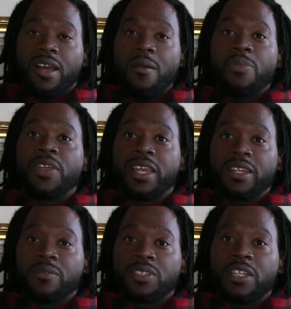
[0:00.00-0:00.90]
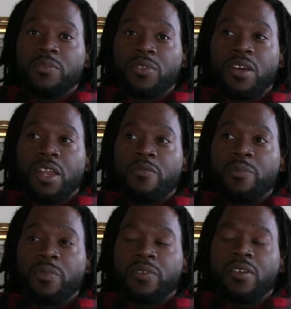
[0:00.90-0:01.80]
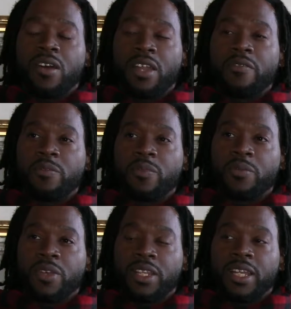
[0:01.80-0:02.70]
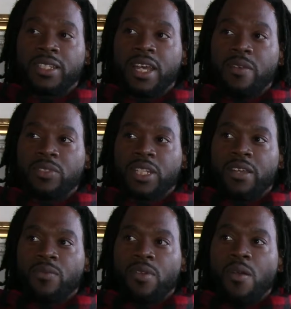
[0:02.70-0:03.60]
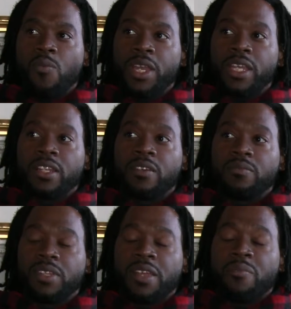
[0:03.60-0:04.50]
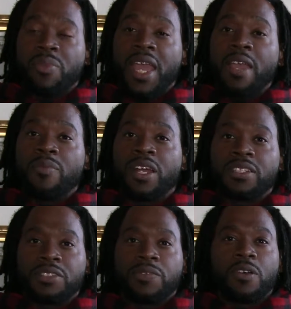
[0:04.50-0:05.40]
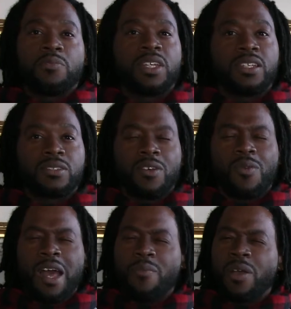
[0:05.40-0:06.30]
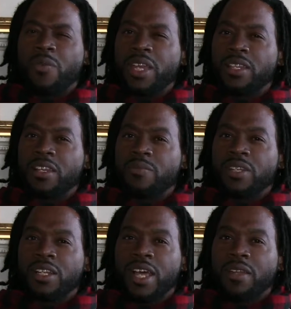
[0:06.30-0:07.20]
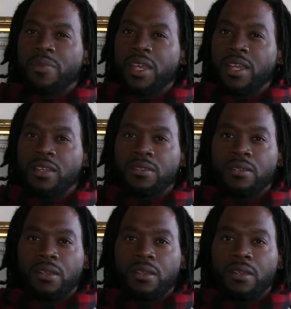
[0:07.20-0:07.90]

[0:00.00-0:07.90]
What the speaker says: I'm thinking I'm sleeping. All I remember at that time was like I'm waking up in pain, but I just felt peace. So why am I waking up in a lot of pain?